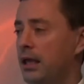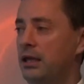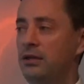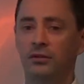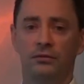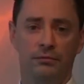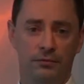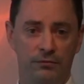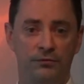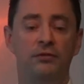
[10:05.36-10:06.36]
is
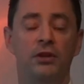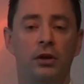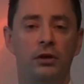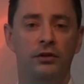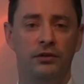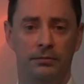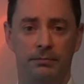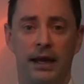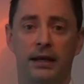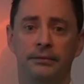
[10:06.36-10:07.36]

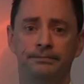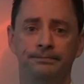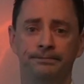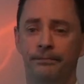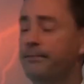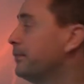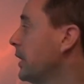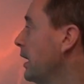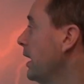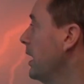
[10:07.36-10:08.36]
$50 back.
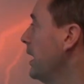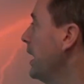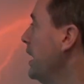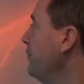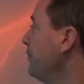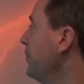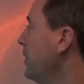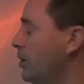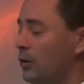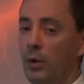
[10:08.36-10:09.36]

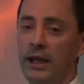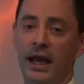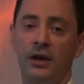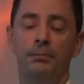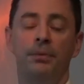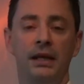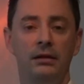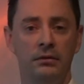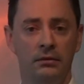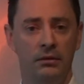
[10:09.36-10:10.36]
If we cannot beat
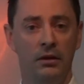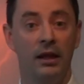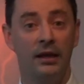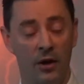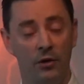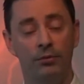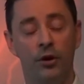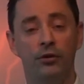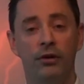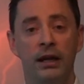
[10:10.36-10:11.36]
a current
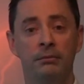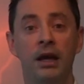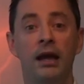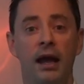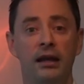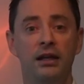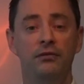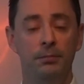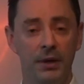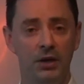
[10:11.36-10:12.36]
program and
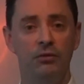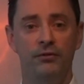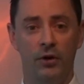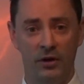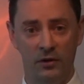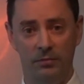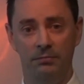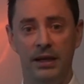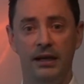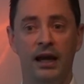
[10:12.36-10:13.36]
give you better advice,
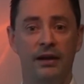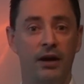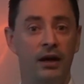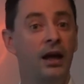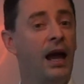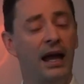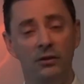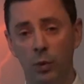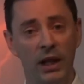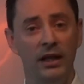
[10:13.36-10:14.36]
better cover,
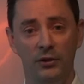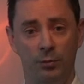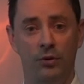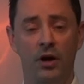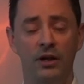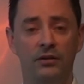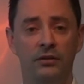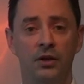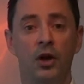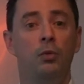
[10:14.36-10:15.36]
as well as
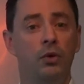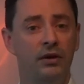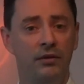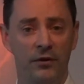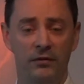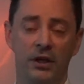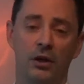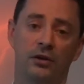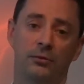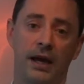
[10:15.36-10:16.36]
price, we'll give you
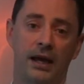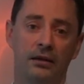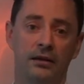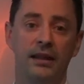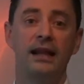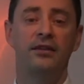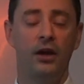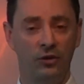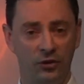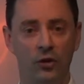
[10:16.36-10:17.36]
$50 back. That's
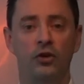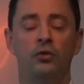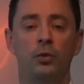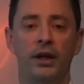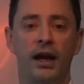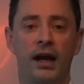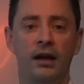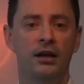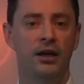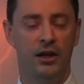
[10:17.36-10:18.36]
how certain we
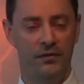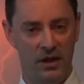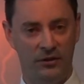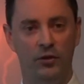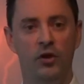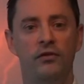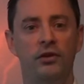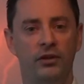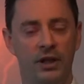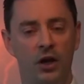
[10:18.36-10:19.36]
are of our
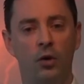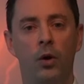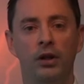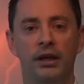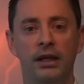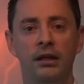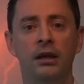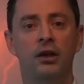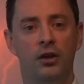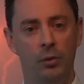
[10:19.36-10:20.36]
service and our
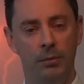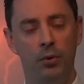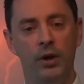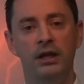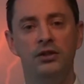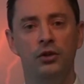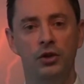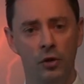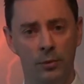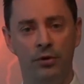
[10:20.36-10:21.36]
quality that we put into
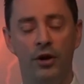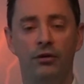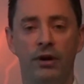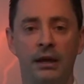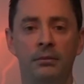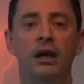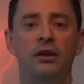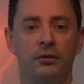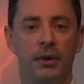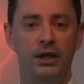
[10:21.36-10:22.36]
your program
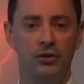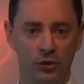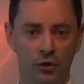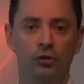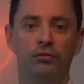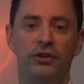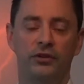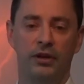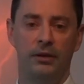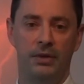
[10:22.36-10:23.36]
to make sure your
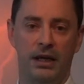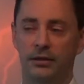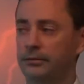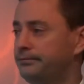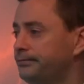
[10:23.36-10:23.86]
risks are met.